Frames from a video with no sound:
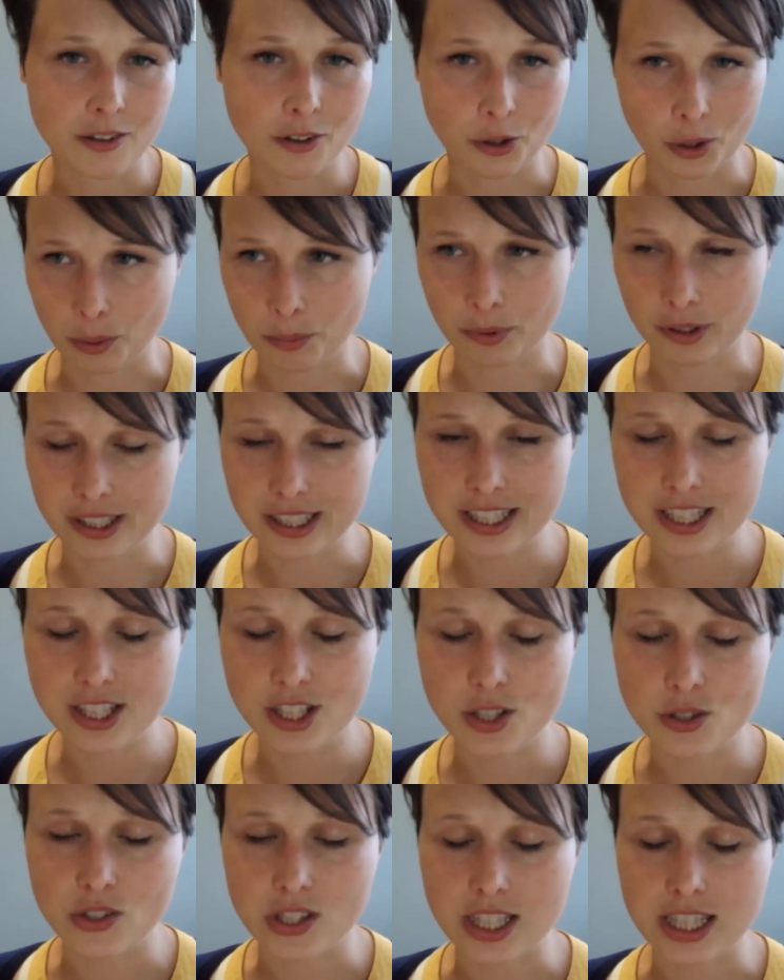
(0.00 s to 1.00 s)

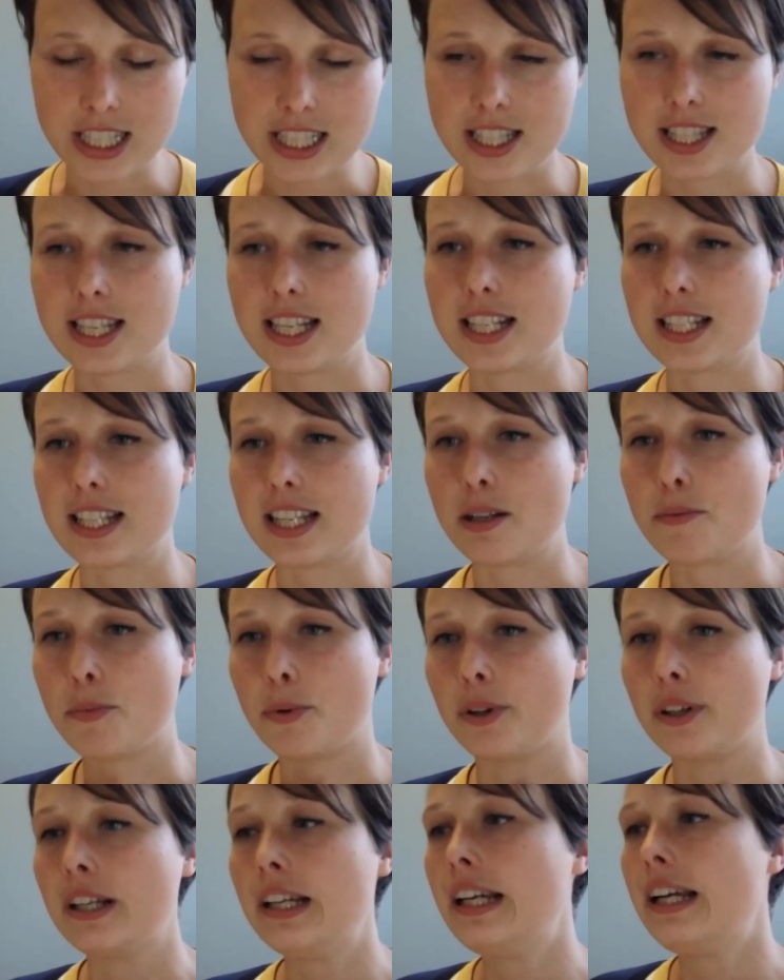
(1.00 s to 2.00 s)
herbalists use it these days
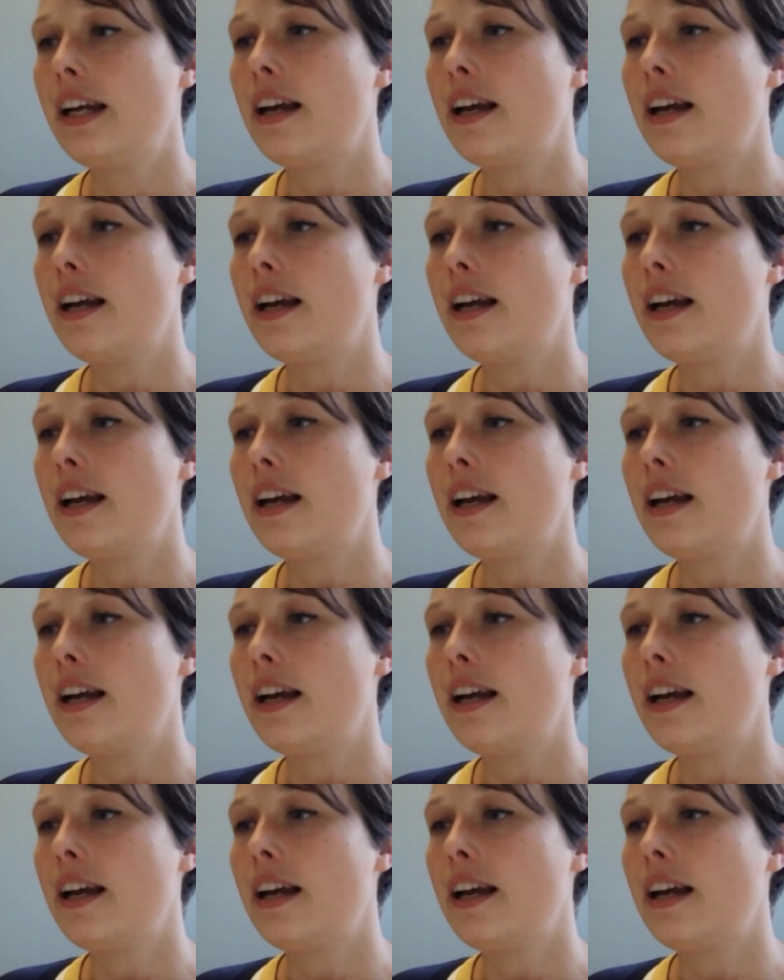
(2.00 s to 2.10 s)
anymore.